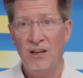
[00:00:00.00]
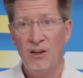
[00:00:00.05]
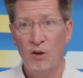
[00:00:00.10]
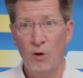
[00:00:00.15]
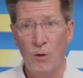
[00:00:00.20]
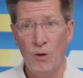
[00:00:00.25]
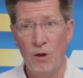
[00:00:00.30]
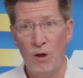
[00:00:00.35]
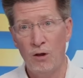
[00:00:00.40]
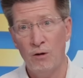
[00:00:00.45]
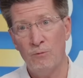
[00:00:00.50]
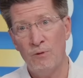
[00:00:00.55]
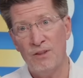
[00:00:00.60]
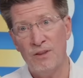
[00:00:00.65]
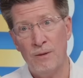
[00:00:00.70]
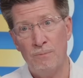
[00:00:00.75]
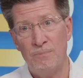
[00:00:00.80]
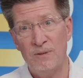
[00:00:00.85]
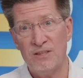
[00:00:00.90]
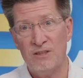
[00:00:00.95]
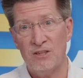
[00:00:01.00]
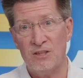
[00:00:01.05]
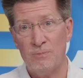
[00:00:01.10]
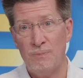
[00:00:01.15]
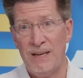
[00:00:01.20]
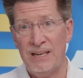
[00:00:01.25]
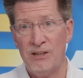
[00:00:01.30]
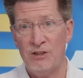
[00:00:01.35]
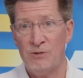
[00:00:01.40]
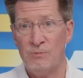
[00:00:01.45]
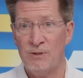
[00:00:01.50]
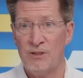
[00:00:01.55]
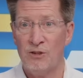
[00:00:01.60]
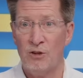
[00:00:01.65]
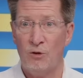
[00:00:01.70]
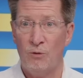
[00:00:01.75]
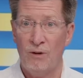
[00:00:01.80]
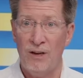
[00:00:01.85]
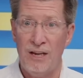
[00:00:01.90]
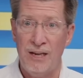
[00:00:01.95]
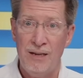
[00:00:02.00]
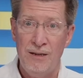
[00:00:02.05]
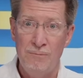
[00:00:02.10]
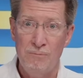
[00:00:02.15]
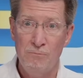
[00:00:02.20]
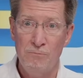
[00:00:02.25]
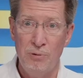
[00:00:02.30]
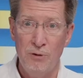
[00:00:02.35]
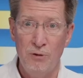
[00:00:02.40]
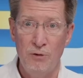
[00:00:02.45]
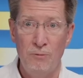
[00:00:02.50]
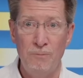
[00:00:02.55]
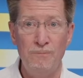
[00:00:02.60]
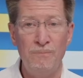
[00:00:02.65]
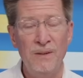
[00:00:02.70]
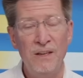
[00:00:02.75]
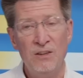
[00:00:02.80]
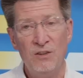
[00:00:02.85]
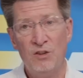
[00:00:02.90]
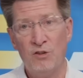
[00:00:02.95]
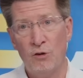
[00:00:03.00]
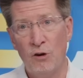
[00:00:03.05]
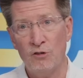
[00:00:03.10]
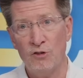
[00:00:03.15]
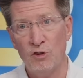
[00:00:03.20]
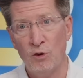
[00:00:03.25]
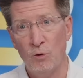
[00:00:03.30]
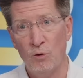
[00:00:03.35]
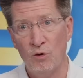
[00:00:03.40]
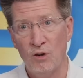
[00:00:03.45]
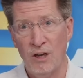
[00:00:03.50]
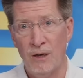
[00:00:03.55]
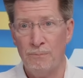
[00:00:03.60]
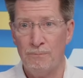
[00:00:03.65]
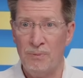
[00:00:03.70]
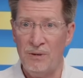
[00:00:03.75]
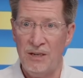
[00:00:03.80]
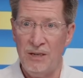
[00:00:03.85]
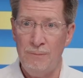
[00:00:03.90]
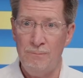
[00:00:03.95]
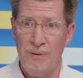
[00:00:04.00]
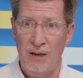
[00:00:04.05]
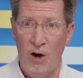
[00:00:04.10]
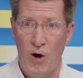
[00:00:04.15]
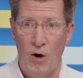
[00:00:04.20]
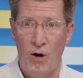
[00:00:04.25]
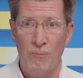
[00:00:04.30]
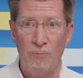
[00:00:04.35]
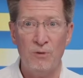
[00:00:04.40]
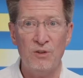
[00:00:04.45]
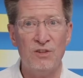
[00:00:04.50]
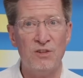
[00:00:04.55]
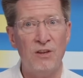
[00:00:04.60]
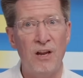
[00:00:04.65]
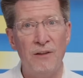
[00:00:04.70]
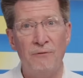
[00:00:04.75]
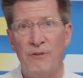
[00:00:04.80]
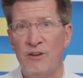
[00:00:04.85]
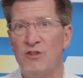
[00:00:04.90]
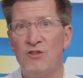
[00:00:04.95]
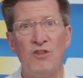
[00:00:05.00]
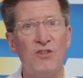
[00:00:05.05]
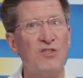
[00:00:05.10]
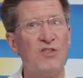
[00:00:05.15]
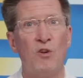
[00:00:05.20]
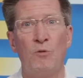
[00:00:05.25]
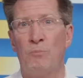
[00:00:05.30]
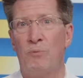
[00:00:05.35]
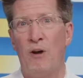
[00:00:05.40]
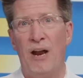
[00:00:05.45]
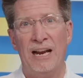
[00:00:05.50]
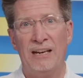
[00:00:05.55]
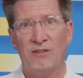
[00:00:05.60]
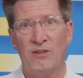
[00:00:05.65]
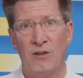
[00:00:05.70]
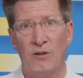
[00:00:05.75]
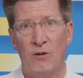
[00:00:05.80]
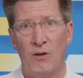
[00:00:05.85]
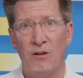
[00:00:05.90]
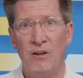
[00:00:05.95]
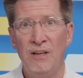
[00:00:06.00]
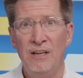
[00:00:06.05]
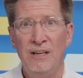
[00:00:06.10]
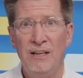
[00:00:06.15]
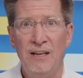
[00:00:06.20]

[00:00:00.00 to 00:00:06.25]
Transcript: Go along with a business management degree, boom, start your own company, be armed with stuff. It's just so practical.